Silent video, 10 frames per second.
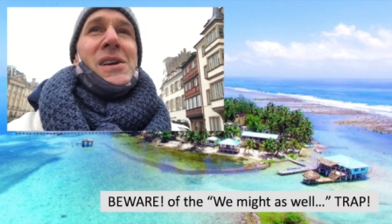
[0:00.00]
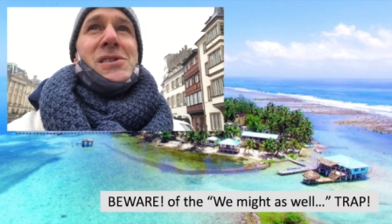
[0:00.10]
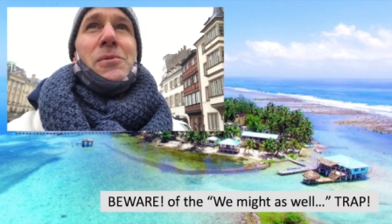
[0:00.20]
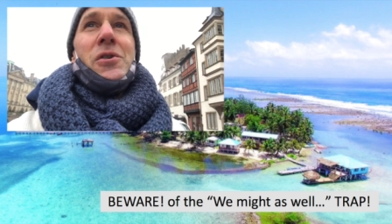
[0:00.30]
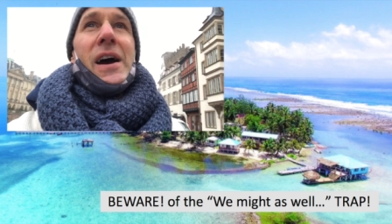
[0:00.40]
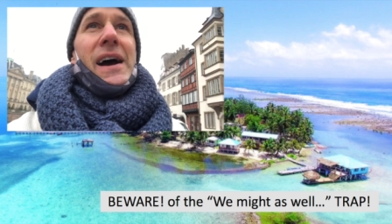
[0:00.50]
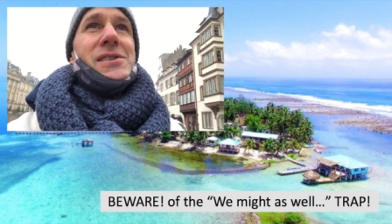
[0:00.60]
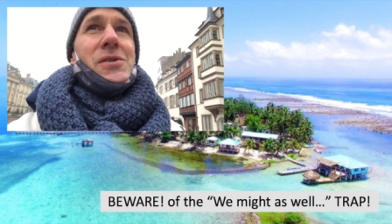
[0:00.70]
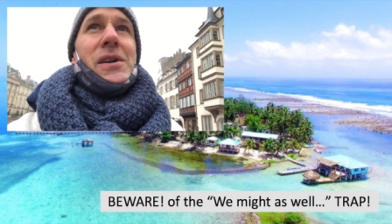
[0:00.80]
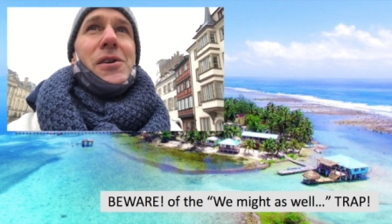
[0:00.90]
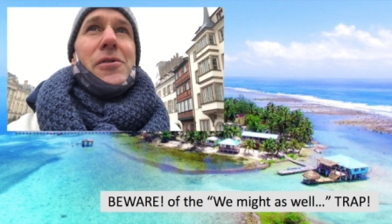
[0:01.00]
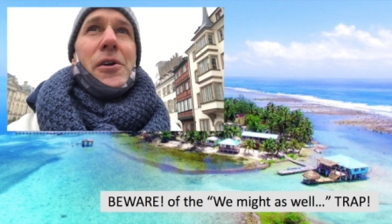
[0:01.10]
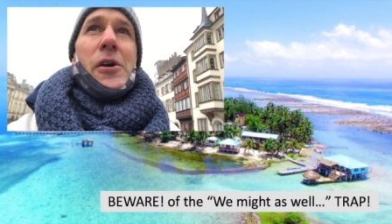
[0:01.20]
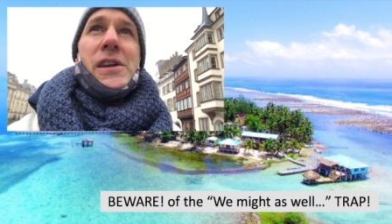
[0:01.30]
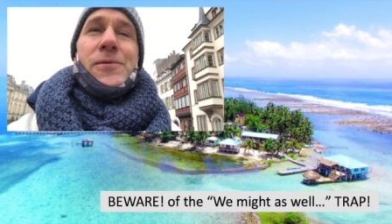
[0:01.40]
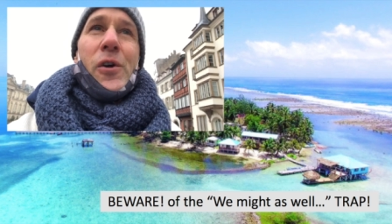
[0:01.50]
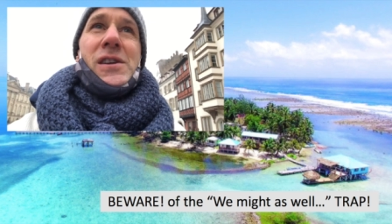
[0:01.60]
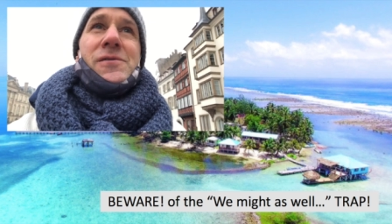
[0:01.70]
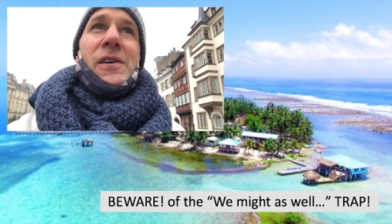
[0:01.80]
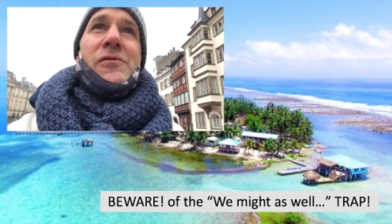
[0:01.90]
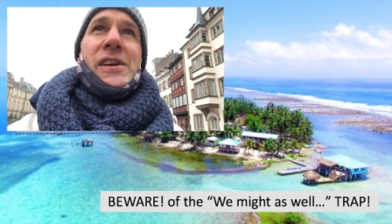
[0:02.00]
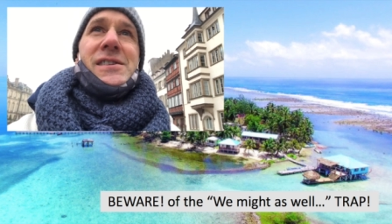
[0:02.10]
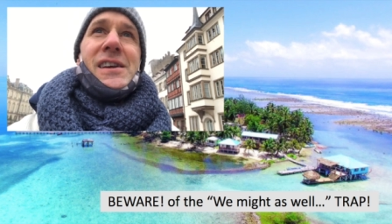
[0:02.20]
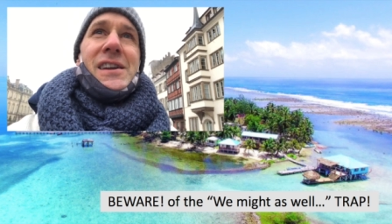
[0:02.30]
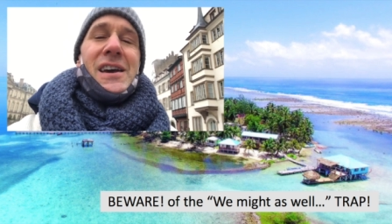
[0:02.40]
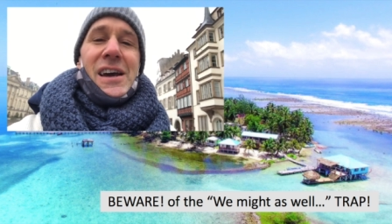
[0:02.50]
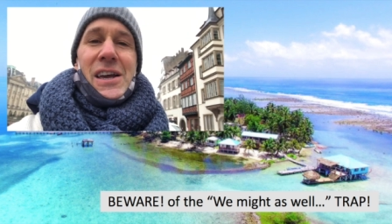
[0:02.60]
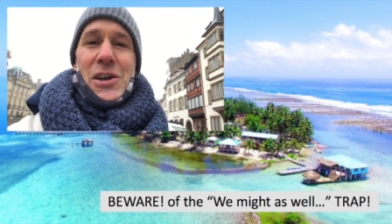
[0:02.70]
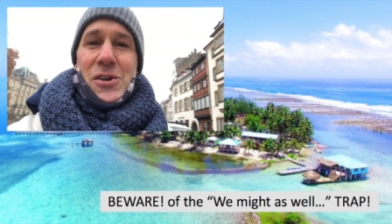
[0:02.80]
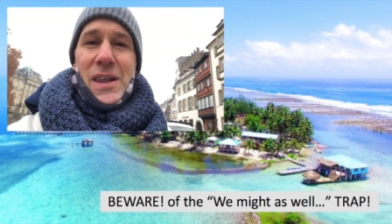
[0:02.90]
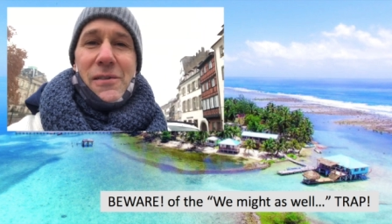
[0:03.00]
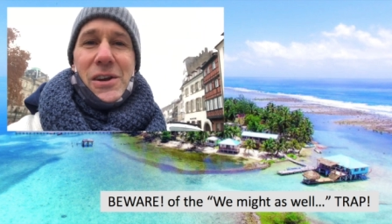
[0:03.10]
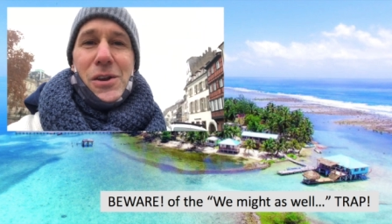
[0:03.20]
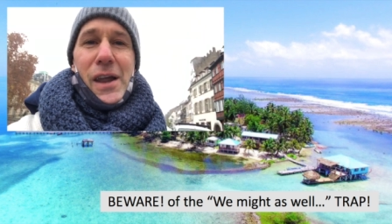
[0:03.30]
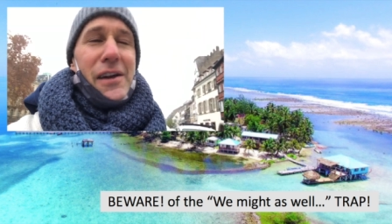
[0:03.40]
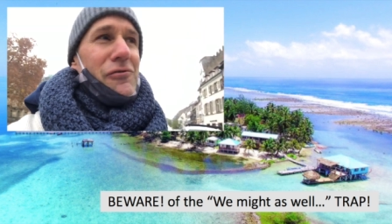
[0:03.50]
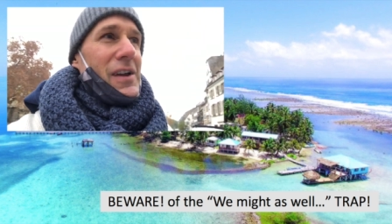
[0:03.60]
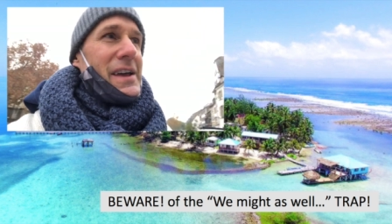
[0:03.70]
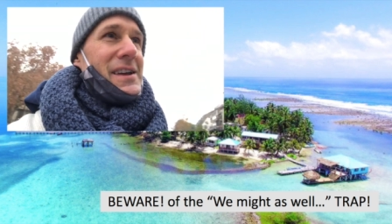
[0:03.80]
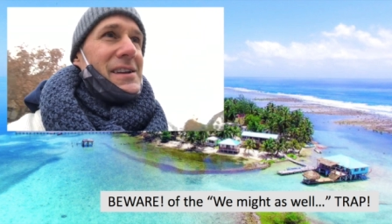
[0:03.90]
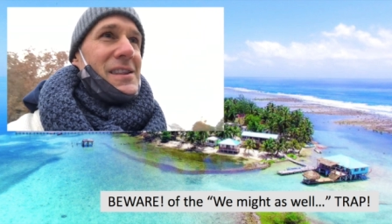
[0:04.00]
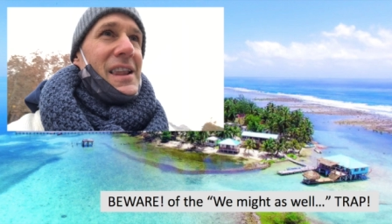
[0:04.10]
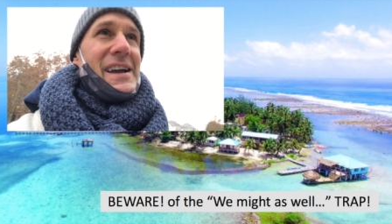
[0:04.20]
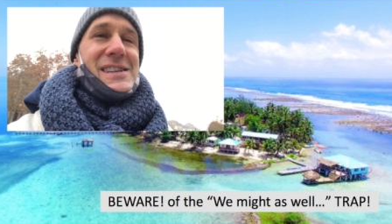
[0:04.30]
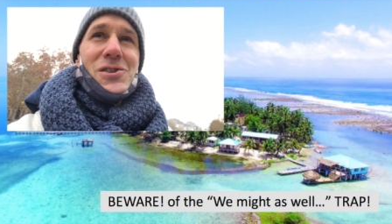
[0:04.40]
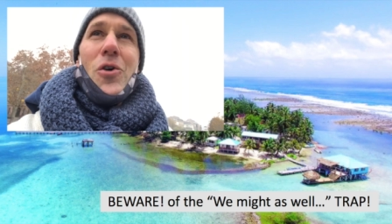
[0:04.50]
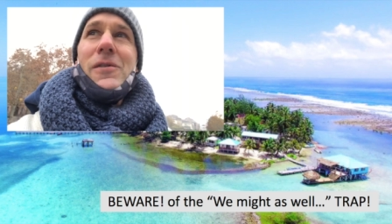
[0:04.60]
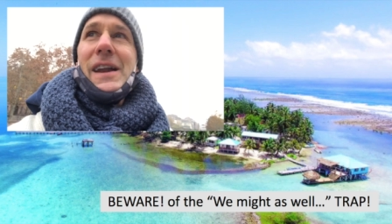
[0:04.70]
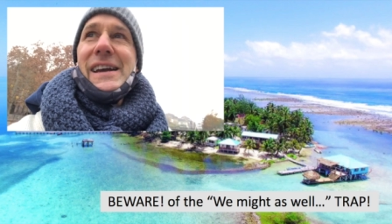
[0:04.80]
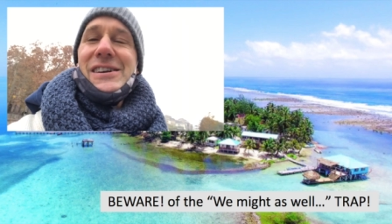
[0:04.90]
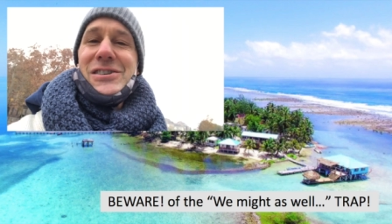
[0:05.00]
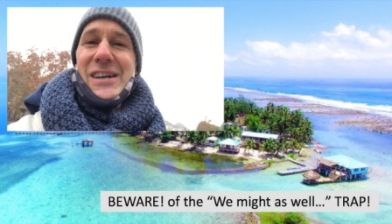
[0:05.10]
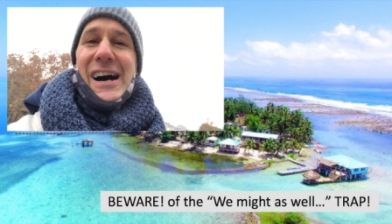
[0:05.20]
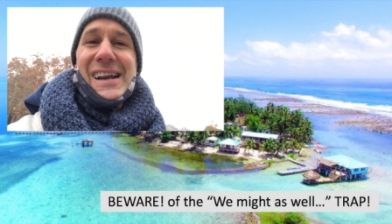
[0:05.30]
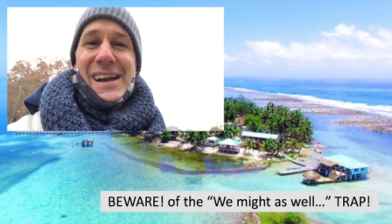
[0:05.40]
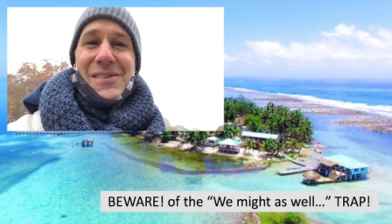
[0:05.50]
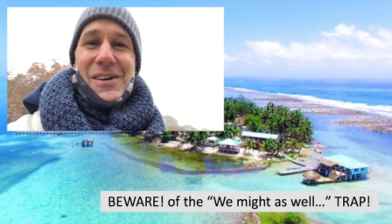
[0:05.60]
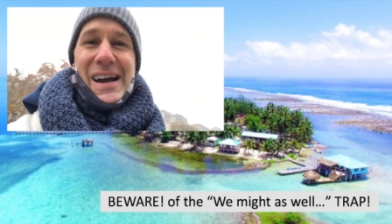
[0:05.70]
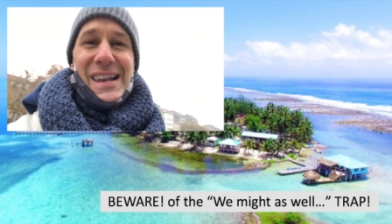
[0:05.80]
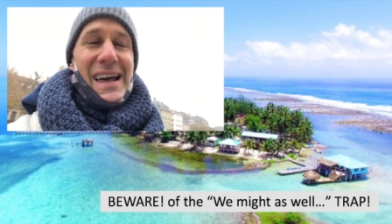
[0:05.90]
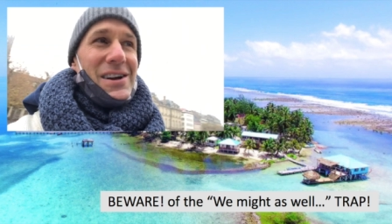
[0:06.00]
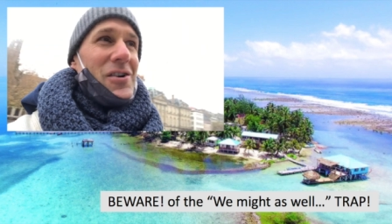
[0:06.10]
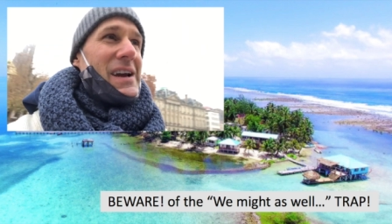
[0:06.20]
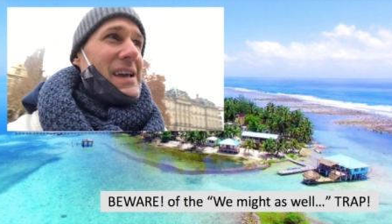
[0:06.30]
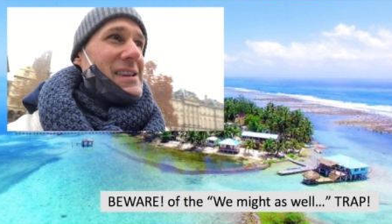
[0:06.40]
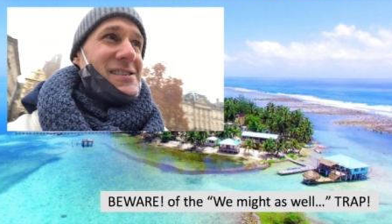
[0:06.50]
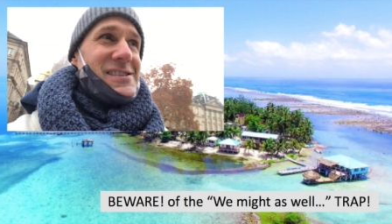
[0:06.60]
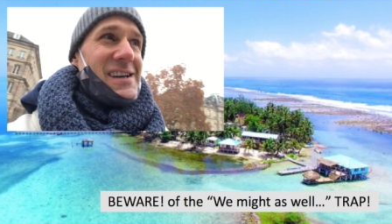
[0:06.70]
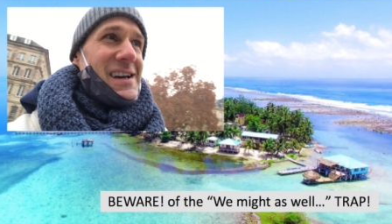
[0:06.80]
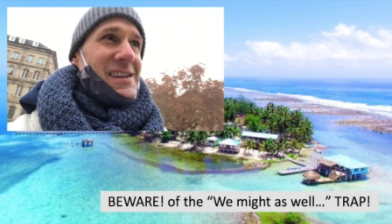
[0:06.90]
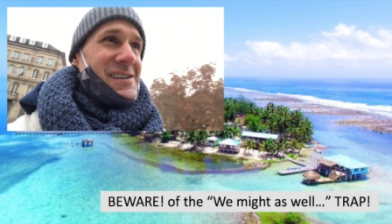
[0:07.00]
are in your 30s, 40s, and 50s, and you're living your life like it's over, like you're done, right? Like, okay, this is it.